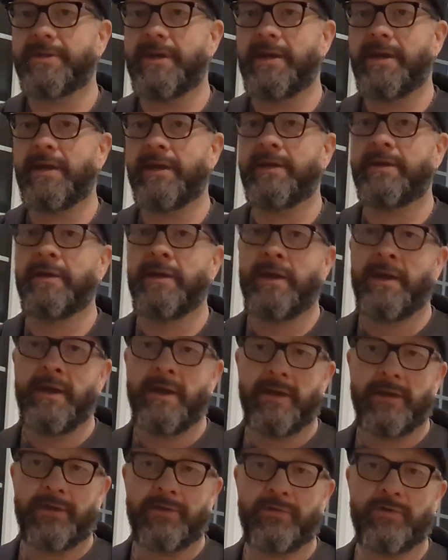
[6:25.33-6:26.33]
you, hey,
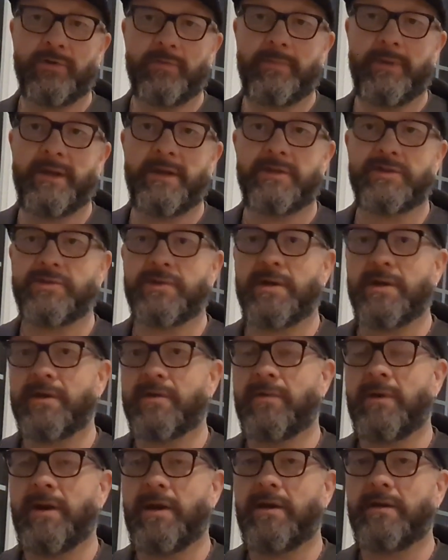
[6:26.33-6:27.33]
can your band draw a
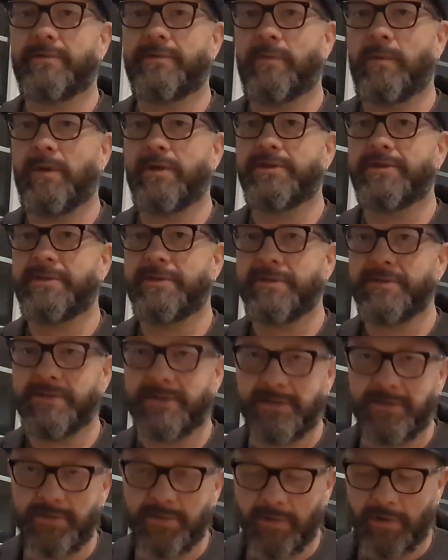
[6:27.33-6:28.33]
crowd? The question is,
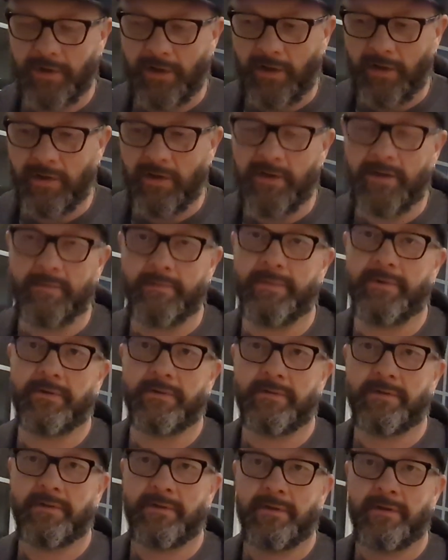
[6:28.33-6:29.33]
can your club
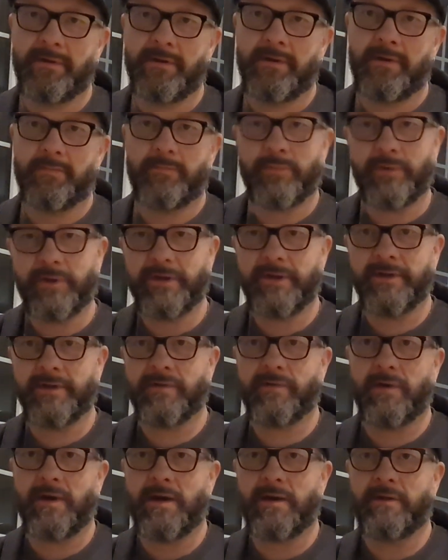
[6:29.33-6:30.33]
bring in a
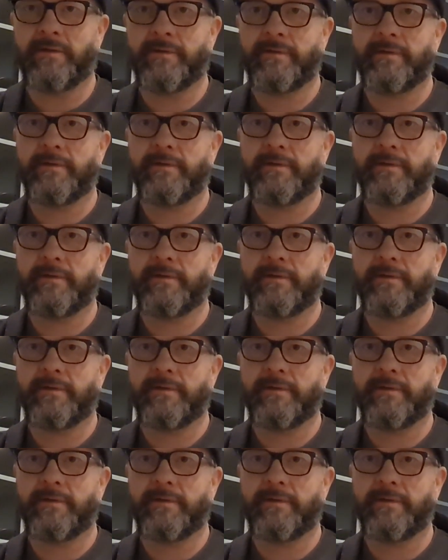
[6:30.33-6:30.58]
crowd?